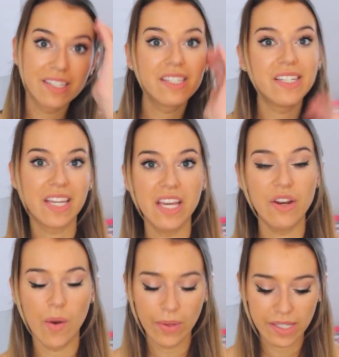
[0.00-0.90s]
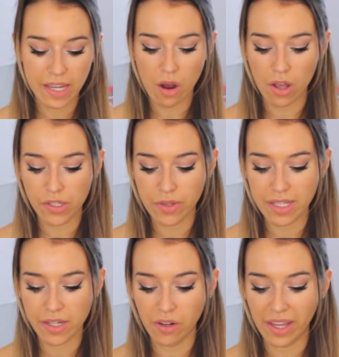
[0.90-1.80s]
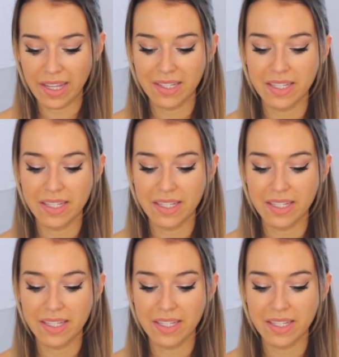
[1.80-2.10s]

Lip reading: sticky notes and also these little like